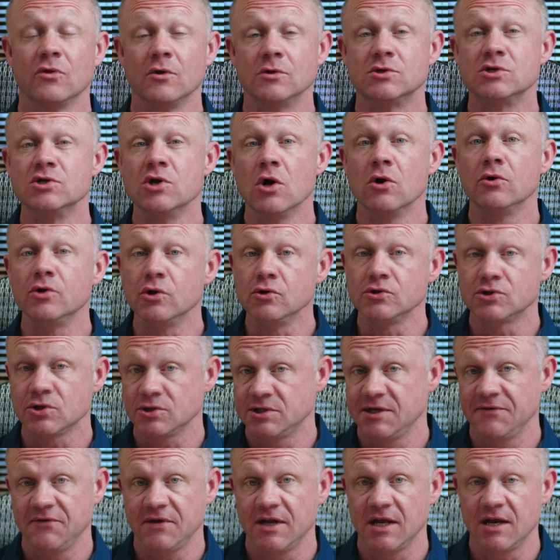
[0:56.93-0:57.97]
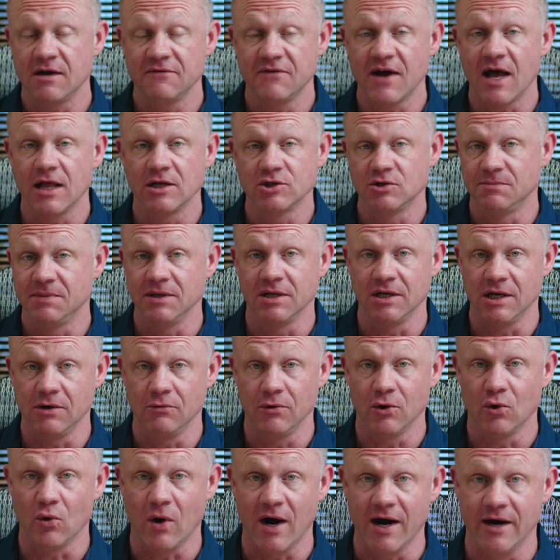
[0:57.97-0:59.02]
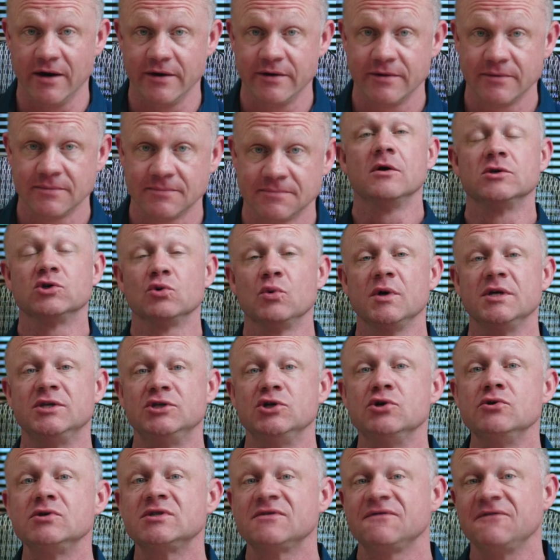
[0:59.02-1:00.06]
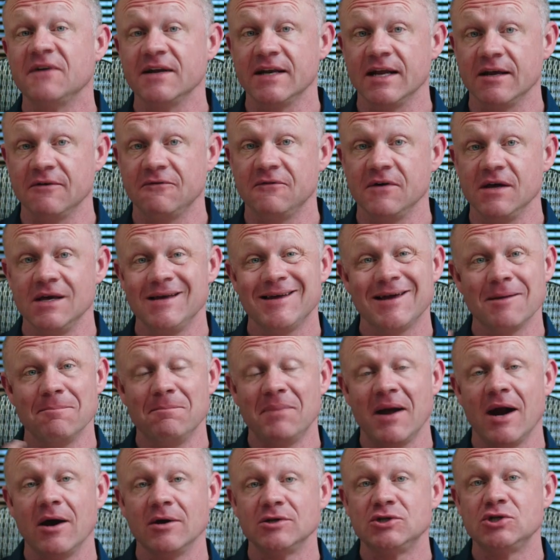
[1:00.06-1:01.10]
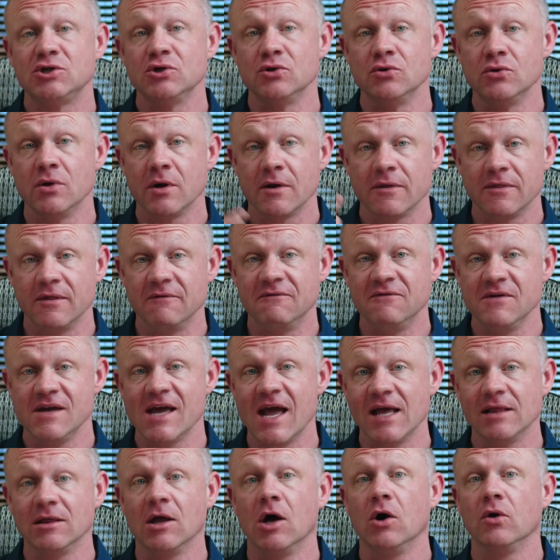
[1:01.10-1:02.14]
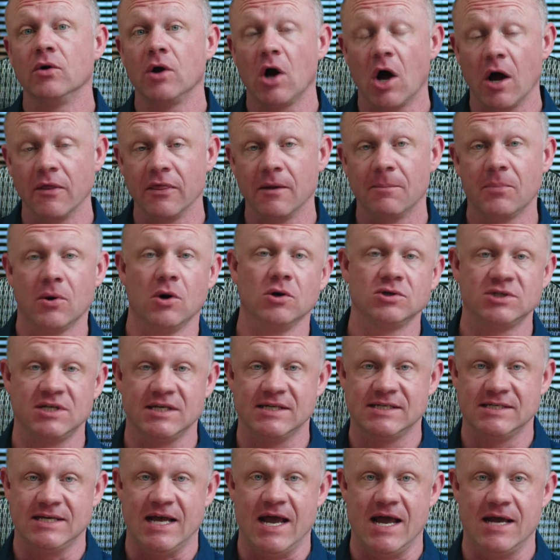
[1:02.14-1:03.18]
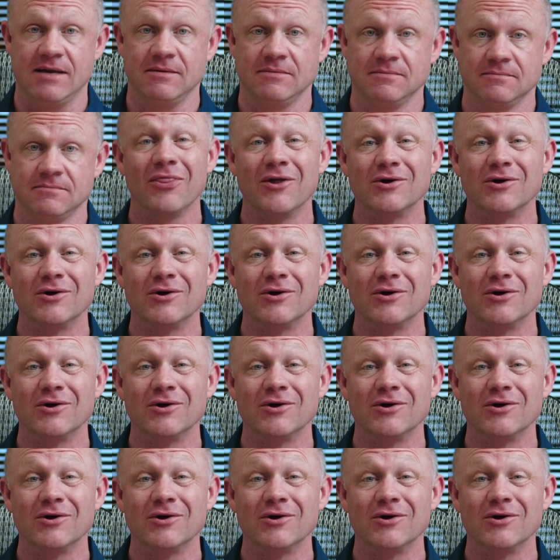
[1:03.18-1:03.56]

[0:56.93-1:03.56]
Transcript: There's no new certificate of eligibility required. There's a reduced funding fee compared to the VA loan on the purchase side.